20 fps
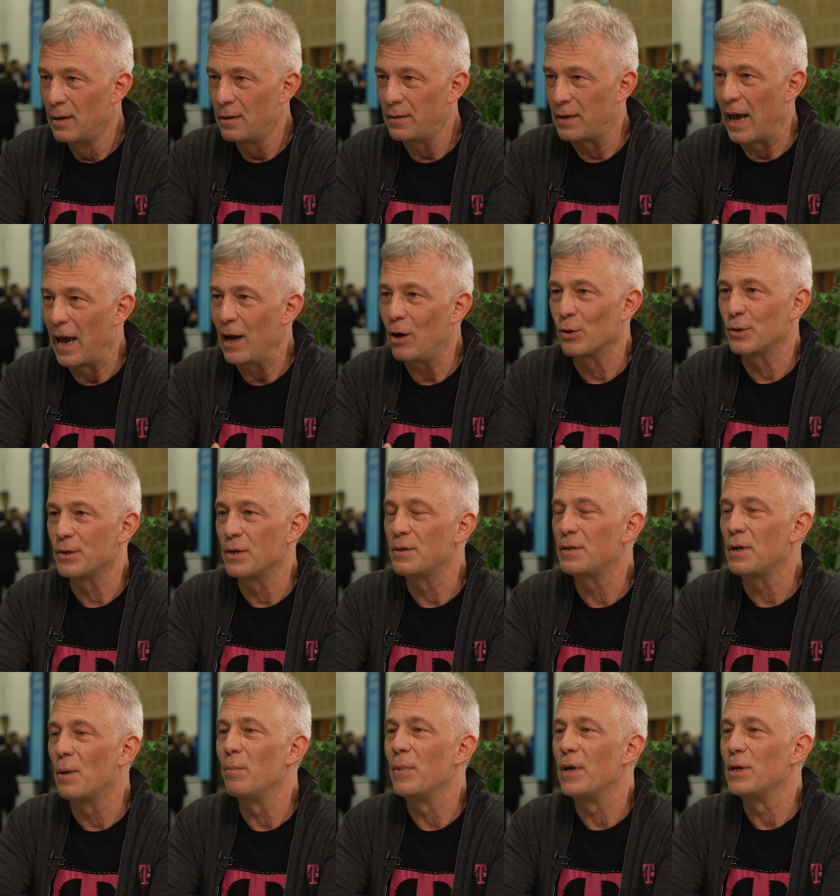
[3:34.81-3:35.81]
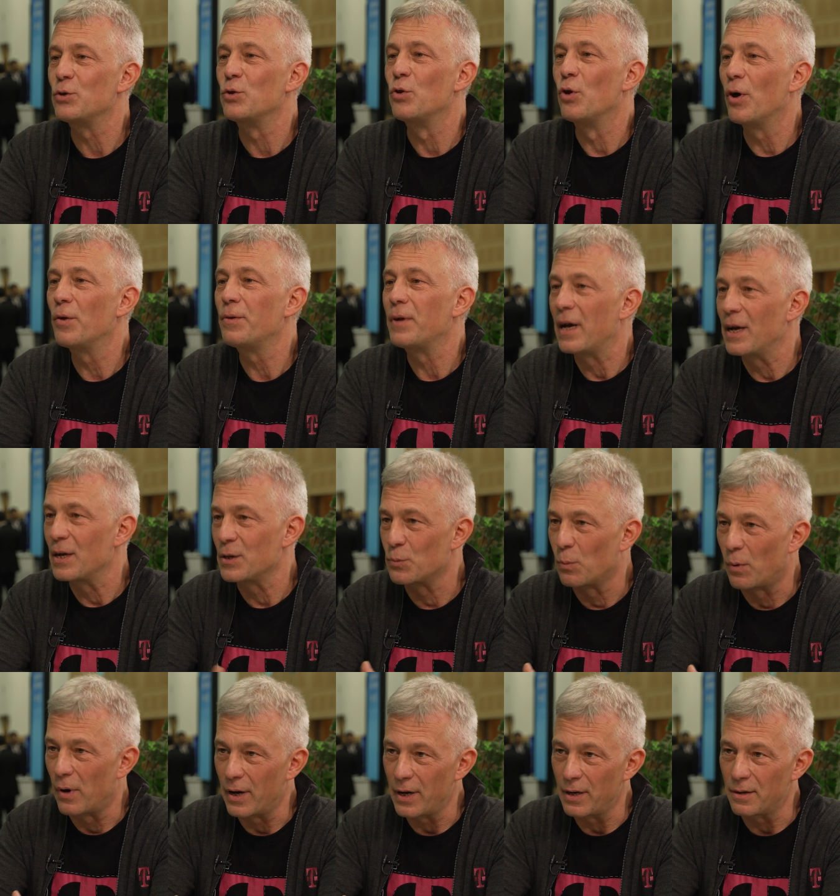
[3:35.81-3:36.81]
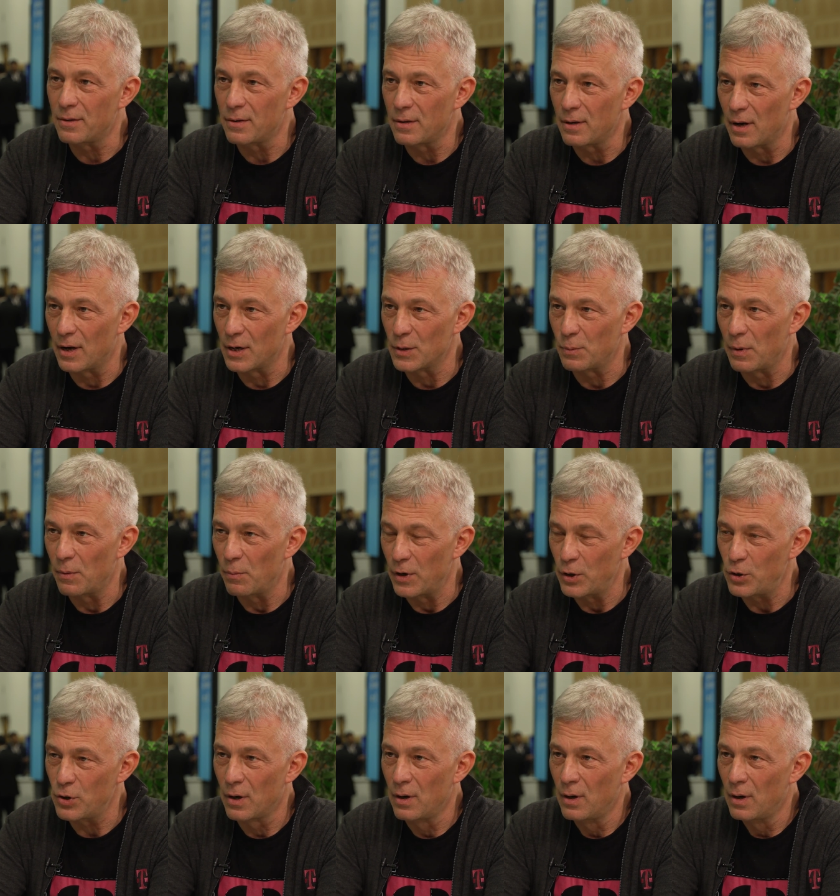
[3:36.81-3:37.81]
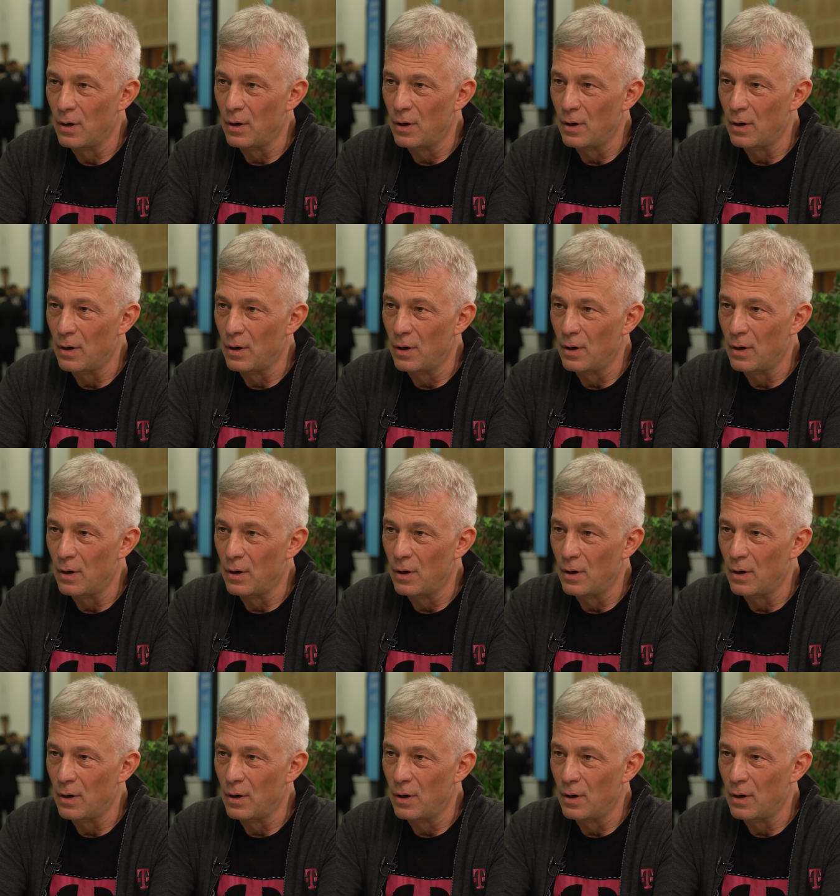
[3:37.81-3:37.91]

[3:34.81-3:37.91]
the ecosystem is not as wide as we wish.